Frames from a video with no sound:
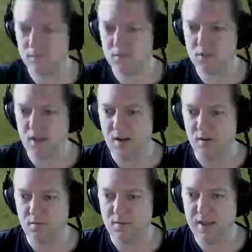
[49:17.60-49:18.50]
so
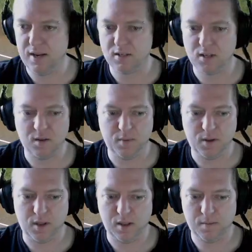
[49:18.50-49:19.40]
that is going to
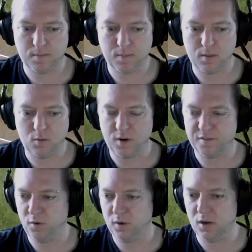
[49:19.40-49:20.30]
be... we're at
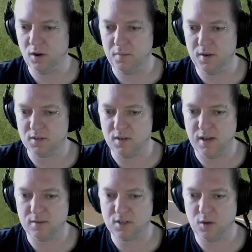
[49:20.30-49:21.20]
49 minutes
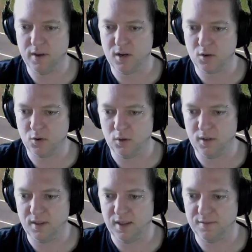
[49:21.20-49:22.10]
now, so we're going to call
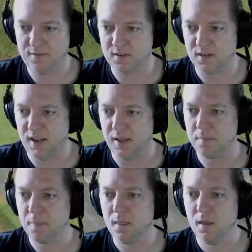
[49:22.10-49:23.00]
it there for today.
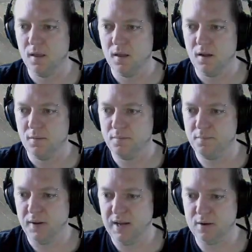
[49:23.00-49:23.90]

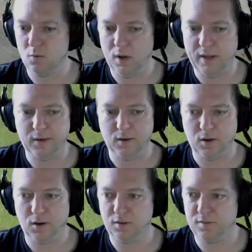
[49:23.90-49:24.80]
Part 1
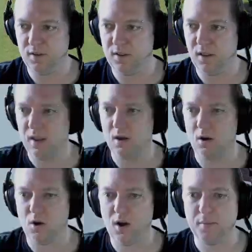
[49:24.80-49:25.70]
of the
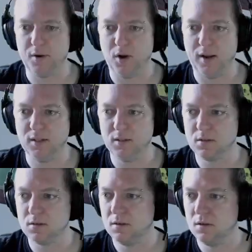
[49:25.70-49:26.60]
hybrid islands